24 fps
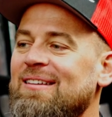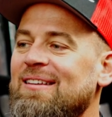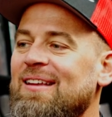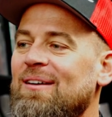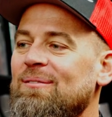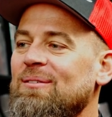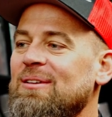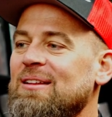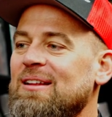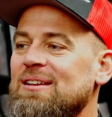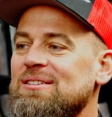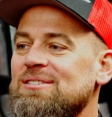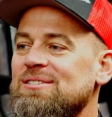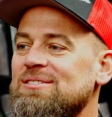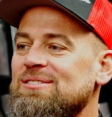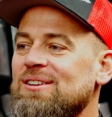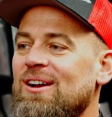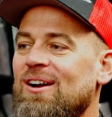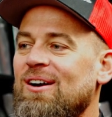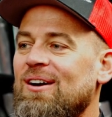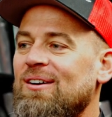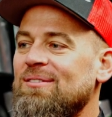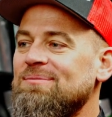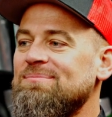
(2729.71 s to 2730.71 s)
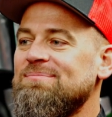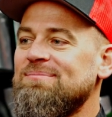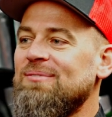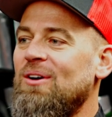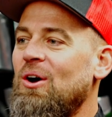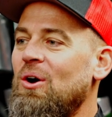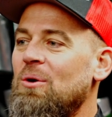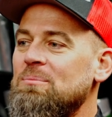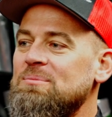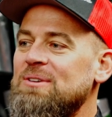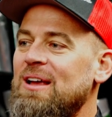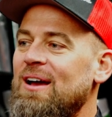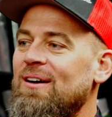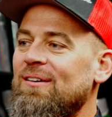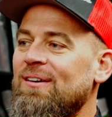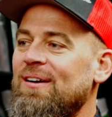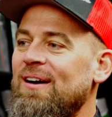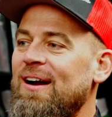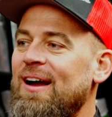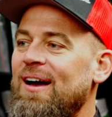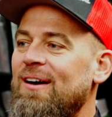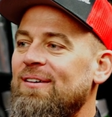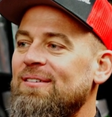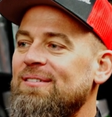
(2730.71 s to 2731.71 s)
I mean, this is our hometown
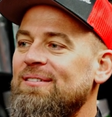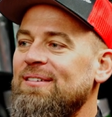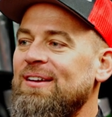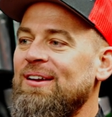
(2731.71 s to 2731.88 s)
crowd,